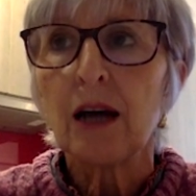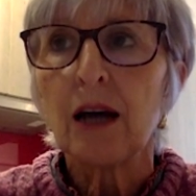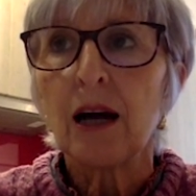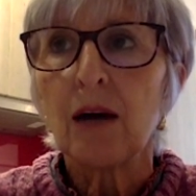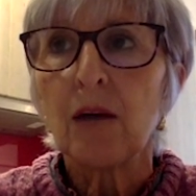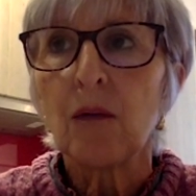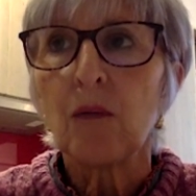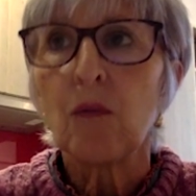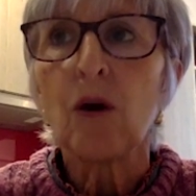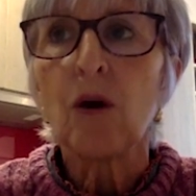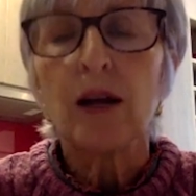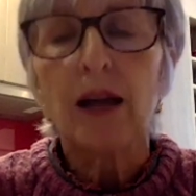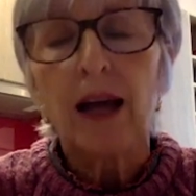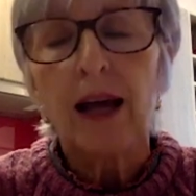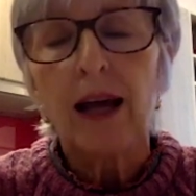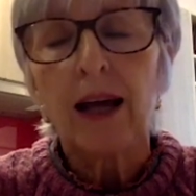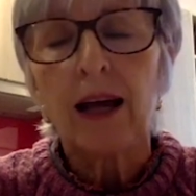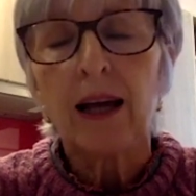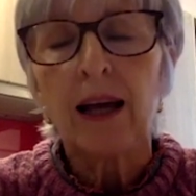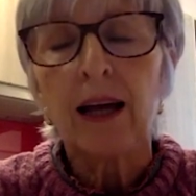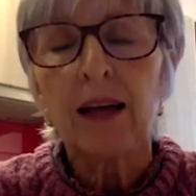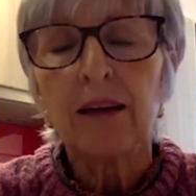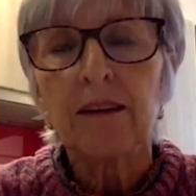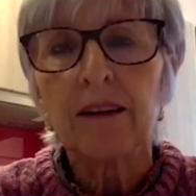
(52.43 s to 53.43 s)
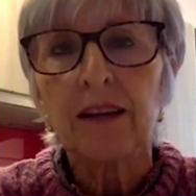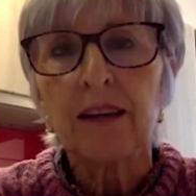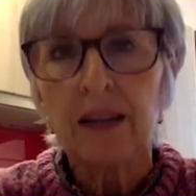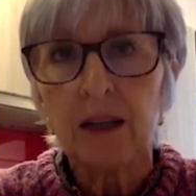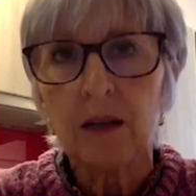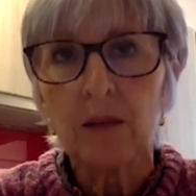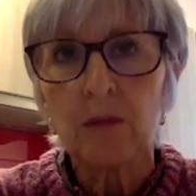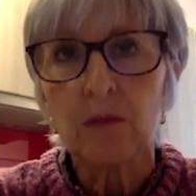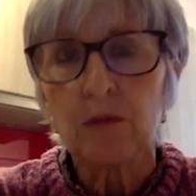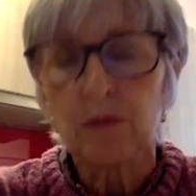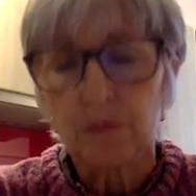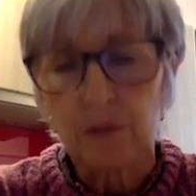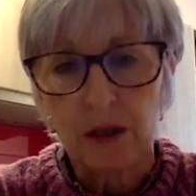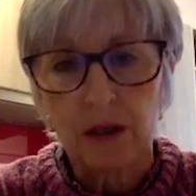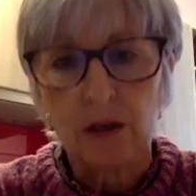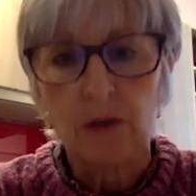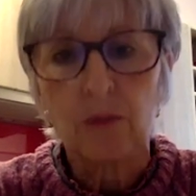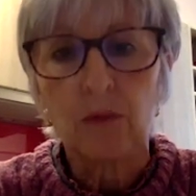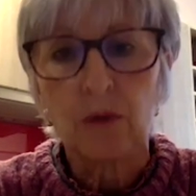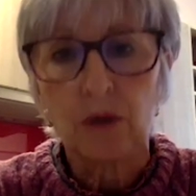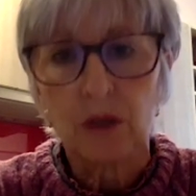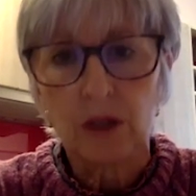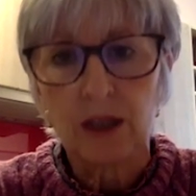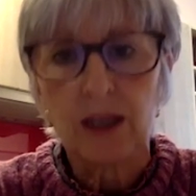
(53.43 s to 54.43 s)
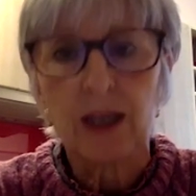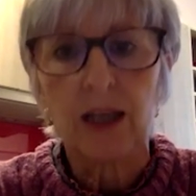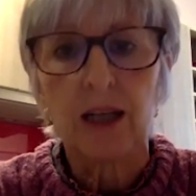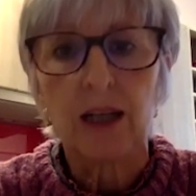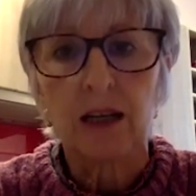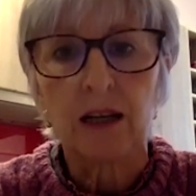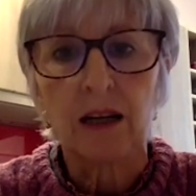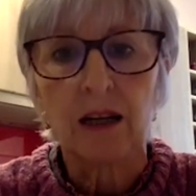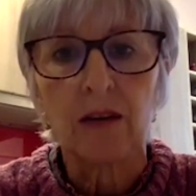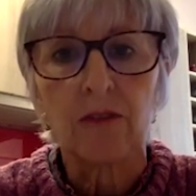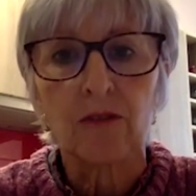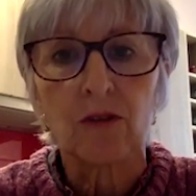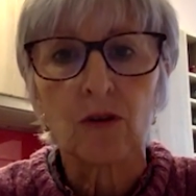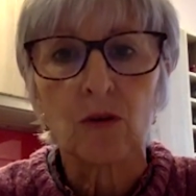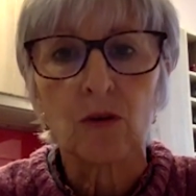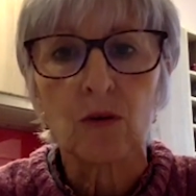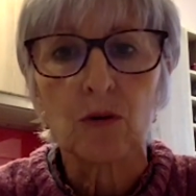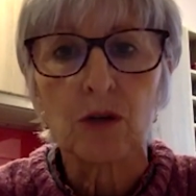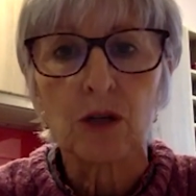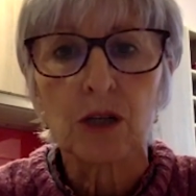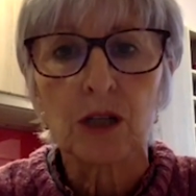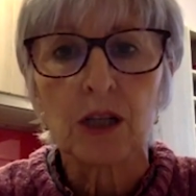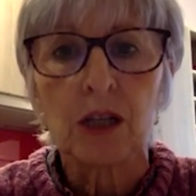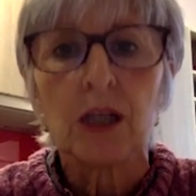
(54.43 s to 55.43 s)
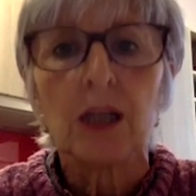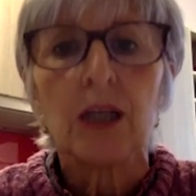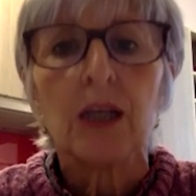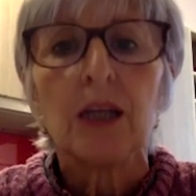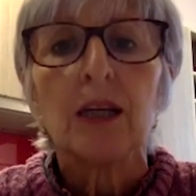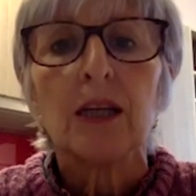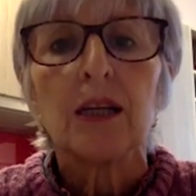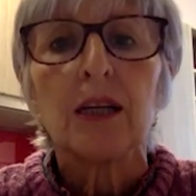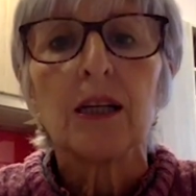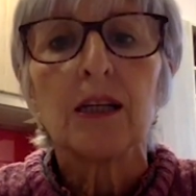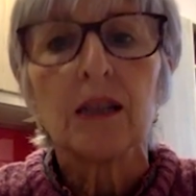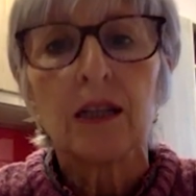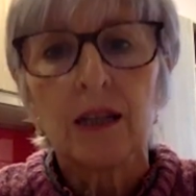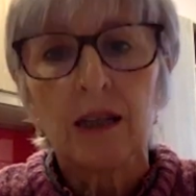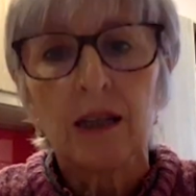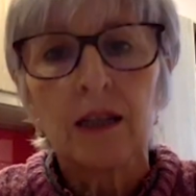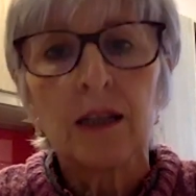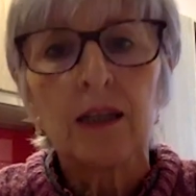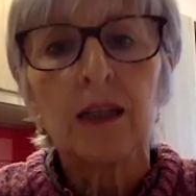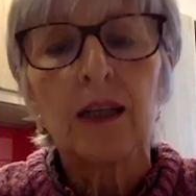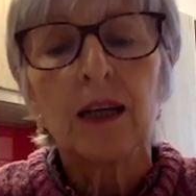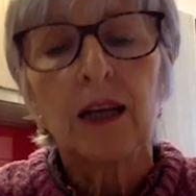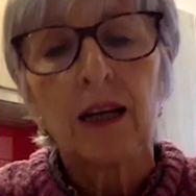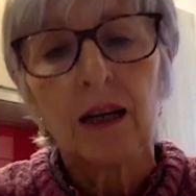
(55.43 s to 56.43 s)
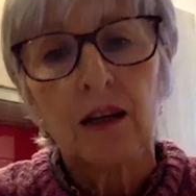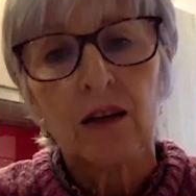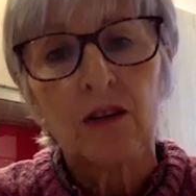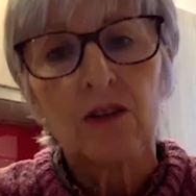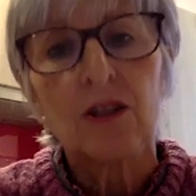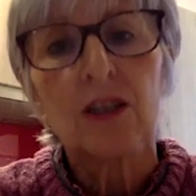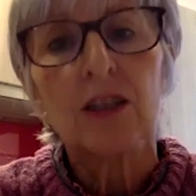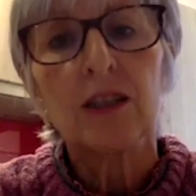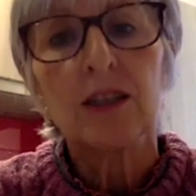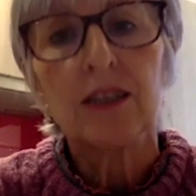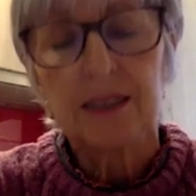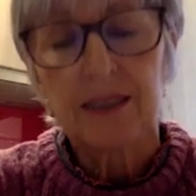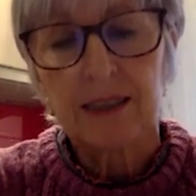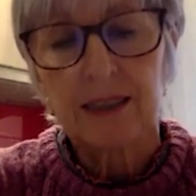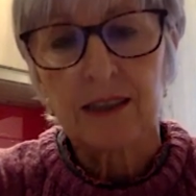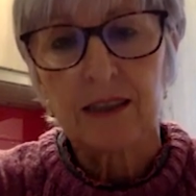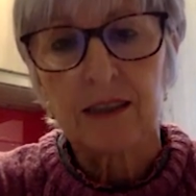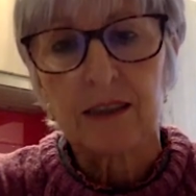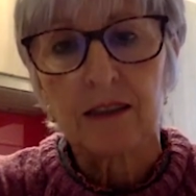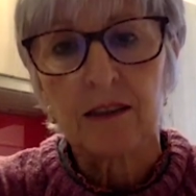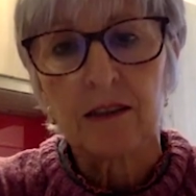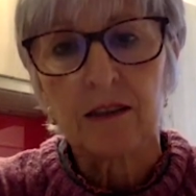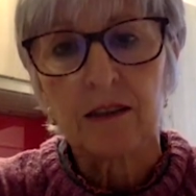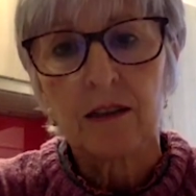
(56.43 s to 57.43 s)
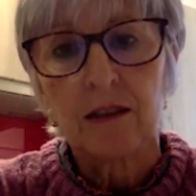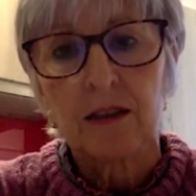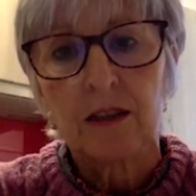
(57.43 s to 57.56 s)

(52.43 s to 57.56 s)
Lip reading: what has helped me with the LLF course is learning how to listen